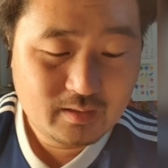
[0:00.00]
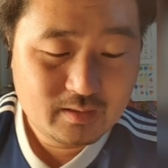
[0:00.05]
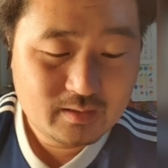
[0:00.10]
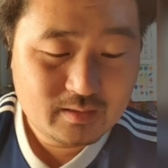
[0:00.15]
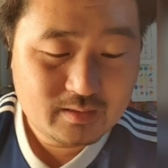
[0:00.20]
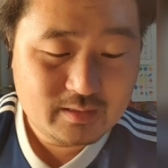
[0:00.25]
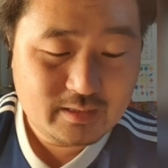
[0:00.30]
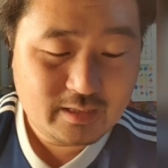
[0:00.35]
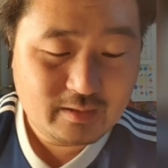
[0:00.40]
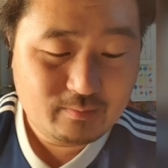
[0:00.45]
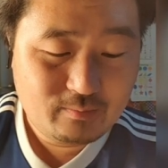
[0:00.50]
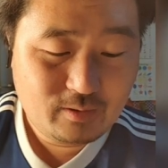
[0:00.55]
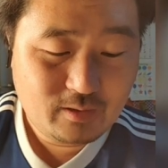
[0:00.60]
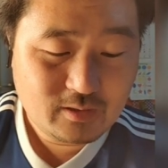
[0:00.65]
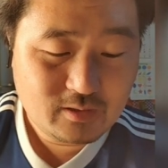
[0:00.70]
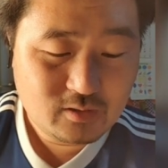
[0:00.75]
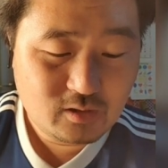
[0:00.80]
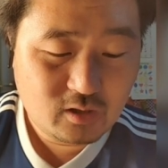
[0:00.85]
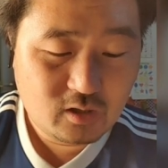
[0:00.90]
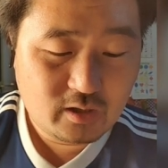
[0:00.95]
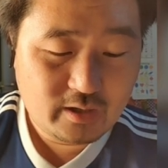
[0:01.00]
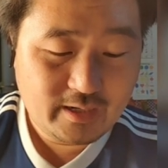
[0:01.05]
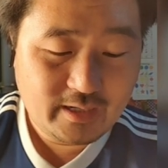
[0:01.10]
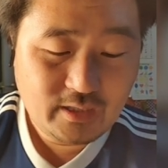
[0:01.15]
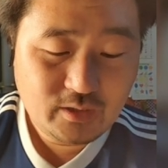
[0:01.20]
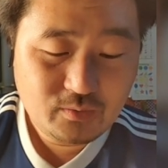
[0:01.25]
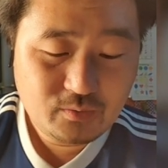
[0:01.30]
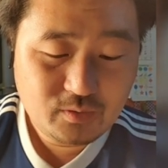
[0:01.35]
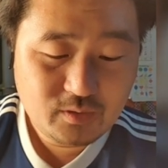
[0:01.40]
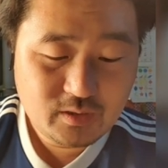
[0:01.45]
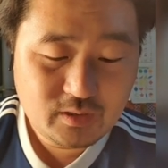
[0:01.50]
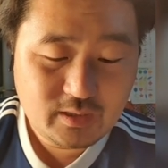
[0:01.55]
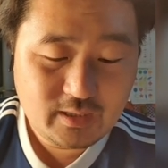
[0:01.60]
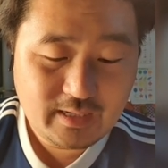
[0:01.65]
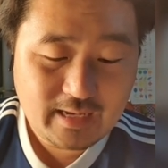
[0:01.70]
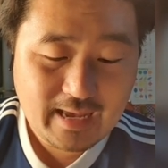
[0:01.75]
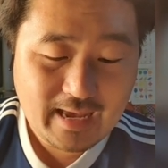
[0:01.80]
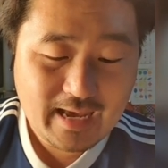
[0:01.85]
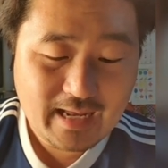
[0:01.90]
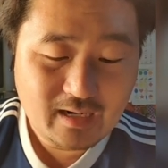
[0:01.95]
Zebras are interesting
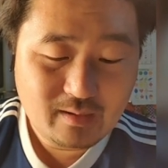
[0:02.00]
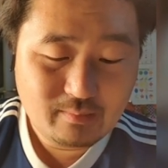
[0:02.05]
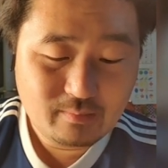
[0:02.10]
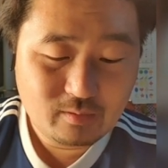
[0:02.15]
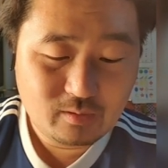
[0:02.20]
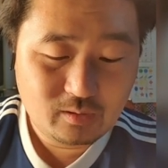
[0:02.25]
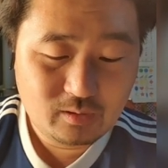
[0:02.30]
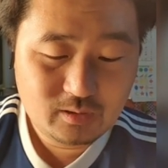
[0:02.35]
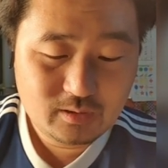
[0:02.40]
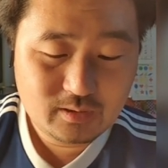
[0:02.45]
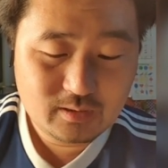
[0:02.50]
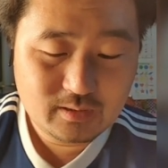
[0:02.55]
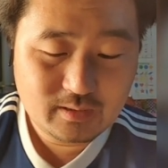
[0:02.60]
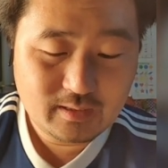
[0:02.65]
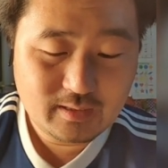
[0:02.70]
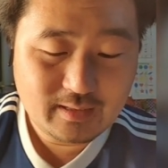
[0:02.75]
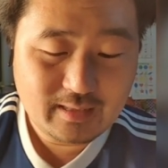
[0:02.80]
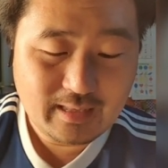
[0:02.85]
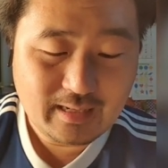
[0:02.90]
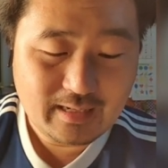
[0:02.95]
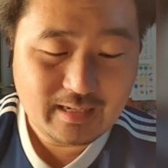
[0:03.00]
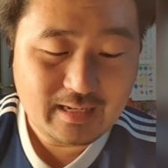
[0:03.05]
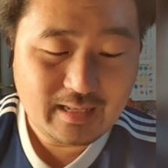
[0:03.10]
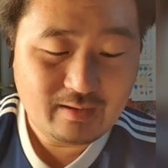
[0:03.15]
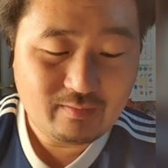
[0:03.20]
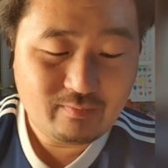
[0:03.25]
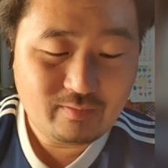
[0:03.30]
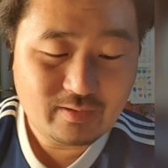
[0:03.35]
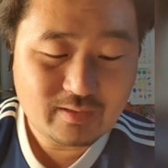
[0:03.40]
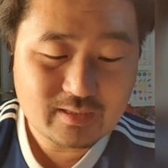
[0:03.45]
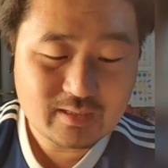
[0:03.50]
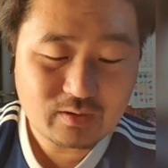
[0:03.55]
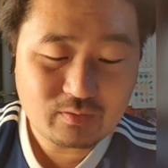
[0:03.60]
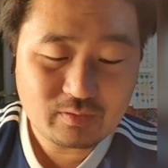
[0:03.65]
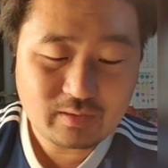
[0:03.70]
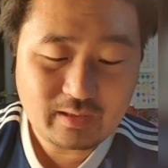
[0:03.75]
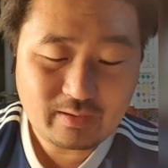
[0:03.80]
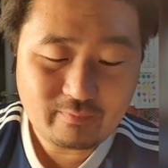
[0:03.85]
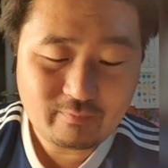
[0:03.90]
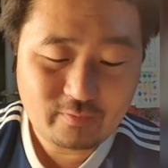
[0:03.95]
animals that live in
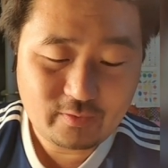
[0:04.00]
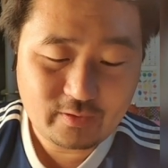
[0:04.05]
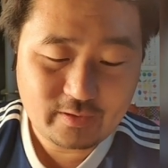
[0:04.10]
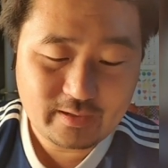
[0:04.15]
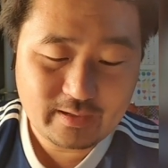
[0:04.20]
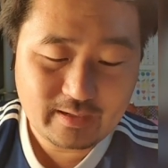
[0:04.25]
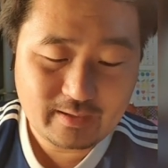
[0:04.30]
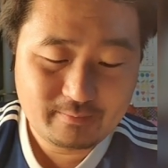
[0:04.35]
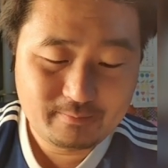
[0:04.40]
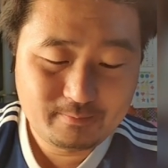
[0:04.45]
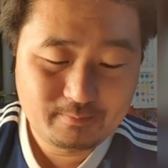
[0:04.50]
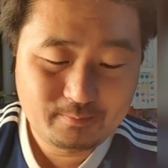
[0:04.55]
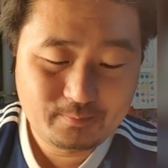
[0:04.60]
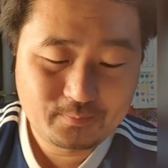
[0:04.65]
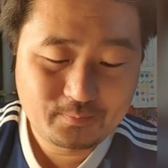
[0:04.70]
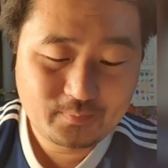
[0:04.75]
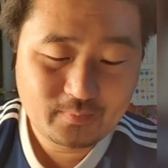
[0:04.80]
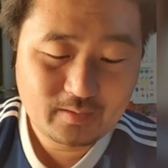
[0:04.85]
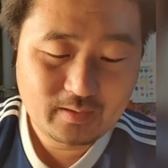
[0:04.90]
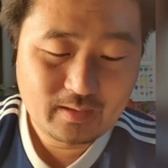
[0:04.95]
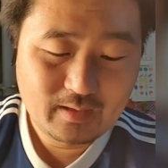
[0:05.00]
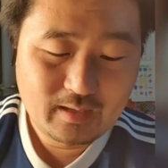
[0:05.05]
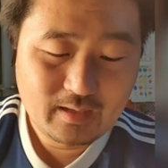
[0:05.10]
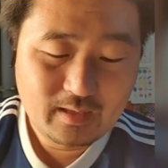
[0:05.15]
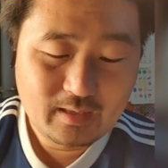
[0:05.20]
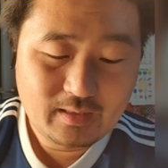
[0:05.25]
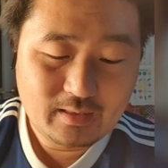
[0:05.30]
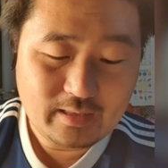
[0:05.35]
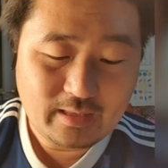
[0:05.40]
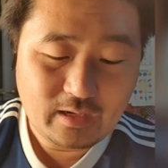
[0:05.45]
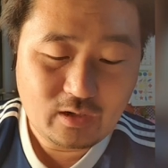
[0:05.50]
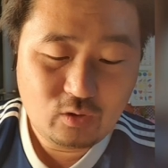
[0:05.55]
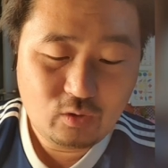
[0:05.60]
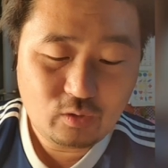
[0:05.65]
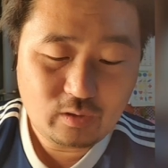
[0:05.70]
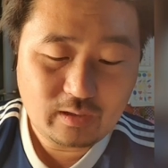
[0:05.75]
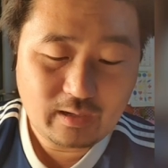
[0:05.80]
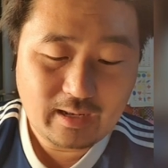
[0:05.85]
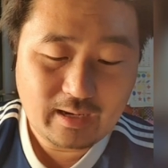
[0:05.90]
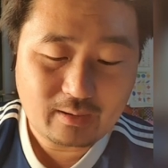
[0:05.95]
South Africa. They
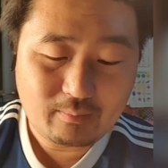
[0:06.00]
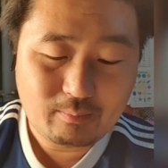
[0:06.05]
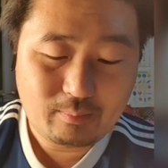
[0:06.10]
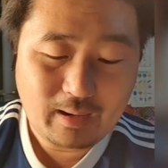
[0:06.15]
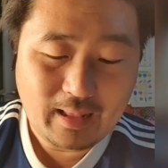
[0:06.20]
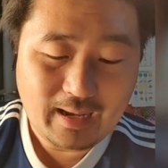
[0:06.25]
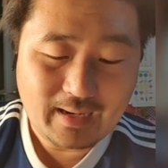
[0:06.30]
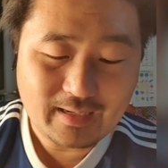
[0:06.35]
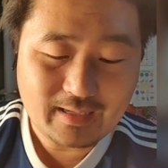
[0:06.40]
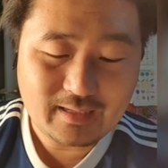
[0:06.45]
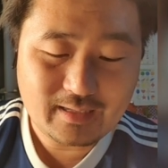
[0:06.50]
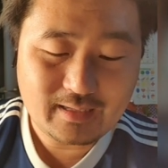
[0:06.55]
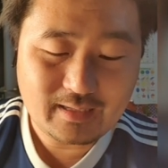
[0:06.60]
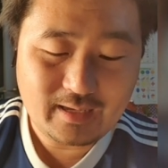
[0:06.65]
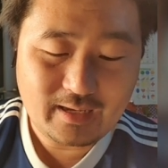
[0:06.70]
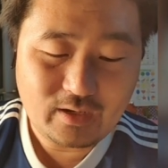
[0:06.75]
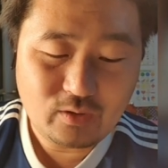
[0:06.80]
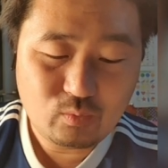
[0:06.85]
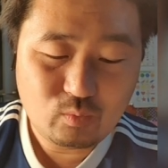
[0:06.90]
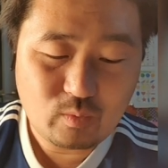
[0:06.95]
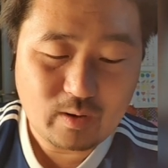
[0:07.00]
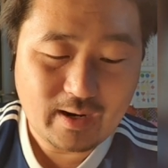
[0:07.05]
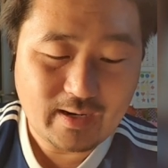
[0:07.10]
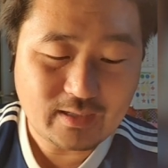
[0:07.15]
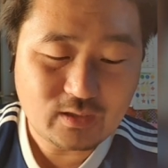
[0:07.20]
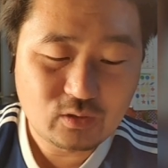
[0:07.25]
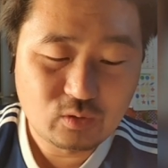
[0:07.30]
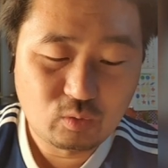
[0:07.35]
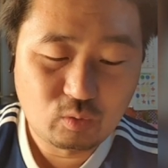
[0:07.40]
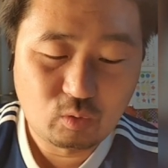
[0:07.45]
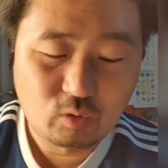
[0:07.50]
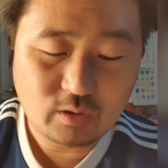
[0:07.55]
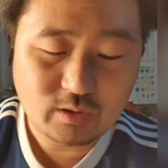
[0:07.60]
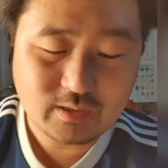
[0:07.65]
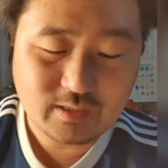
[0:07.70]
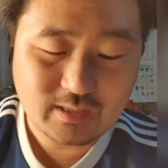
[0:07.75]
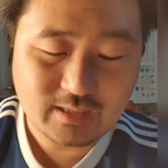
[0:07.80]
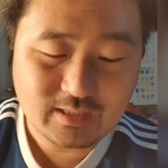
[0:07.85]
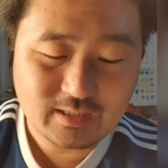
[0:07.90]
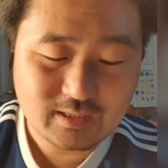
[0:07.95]
look like black and white
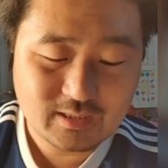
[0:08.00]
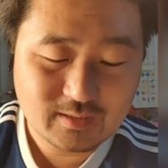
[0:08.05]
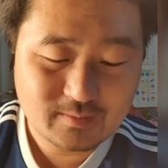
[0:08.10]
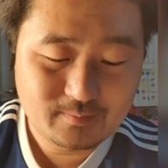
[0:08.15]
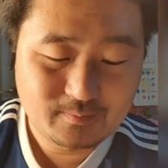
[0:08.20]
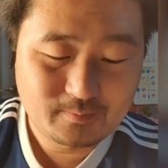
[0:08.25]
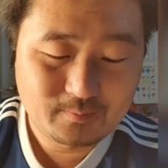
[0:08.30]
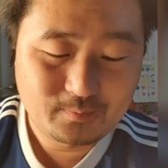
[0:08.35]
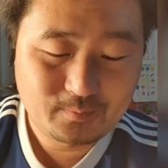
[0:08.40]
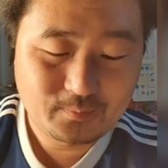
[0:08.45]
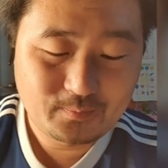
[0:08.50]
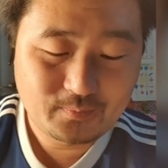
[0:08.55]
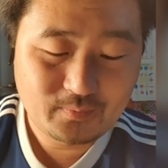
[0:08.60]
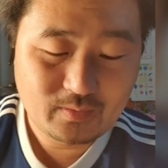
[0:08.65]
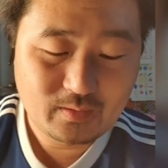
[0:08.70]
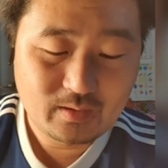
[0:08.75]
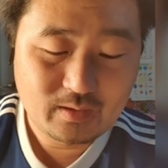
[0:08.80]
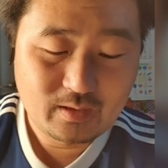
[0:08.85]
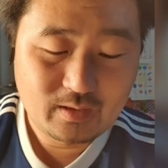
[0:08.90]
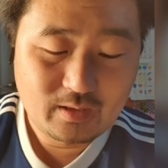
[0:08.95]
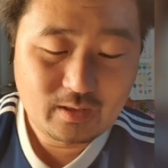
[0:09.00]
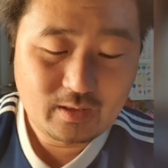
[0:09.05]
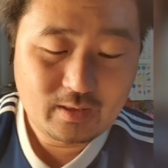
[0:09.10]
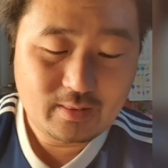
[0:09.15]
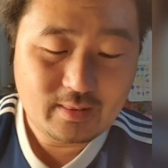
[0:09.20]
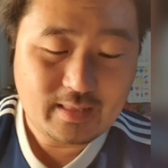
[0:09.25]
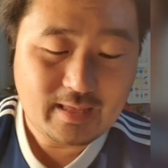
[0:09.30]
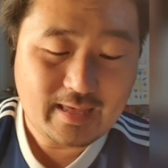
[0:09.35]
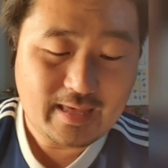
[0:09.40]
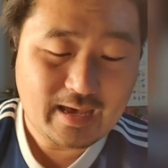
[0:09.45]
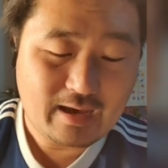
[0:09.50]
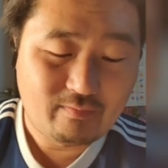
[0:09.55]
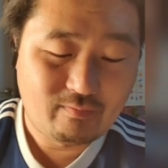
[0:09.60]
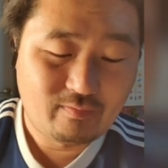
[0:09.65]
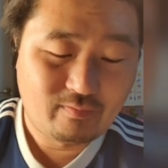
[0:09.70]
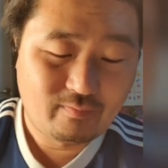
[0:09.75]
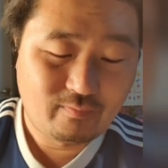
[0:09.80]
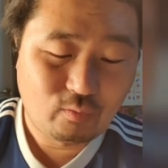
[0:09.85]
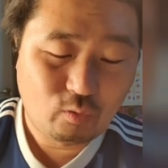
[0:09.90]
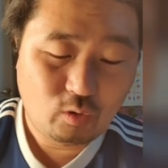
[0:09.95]
horses. They have
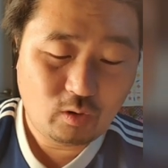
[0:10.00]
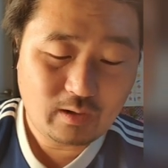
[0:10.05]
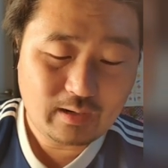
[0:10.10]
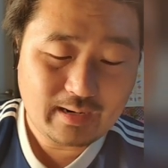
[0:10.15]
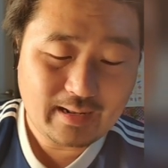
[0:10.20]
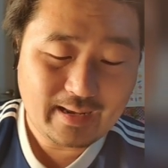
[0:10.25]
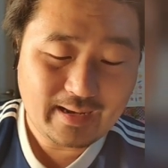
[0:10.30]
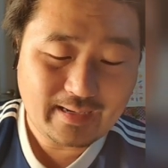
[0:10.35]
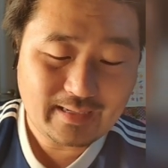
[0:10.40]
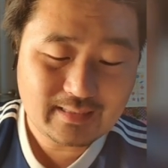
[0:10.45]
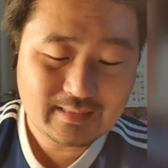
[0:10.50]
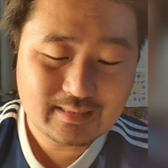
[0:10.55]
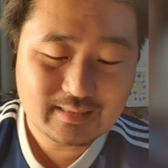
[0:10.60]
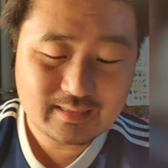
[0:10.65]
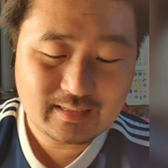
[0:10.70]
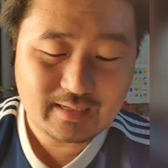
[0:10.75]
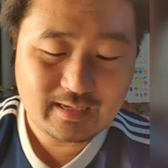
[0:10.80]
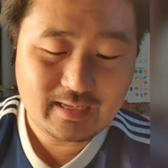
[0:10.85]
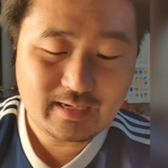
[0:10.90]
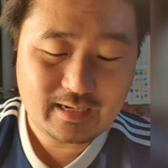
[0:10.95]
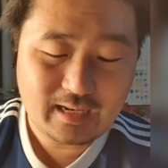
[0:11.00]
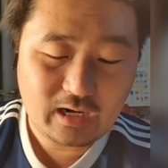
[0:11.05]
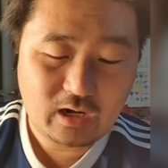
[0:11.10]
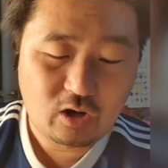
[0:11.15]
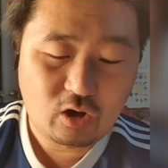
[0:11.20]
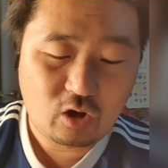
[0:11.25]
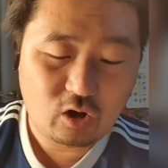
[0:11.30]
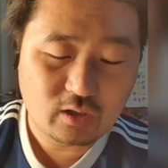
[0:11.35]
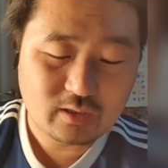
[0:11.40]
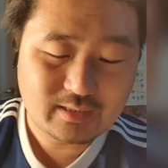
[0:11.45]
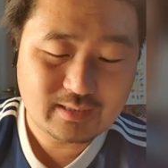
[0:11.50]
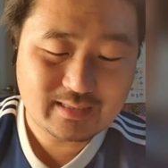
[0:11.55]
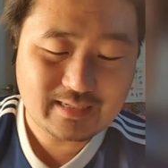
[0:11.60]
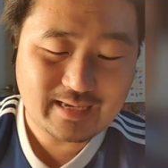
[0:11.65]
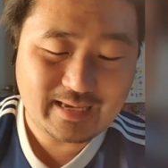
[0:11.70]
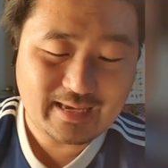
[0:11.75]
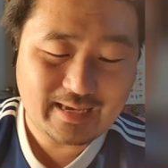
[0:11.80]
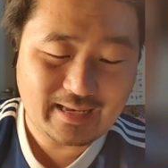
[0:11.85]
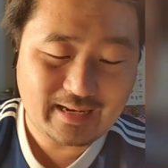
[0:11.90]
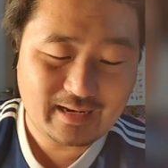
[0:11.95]
4 legs and a long
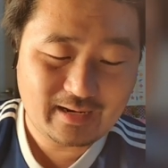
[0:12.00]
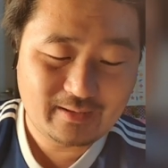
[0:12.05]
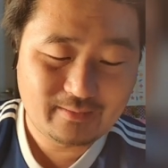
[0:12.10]
tail.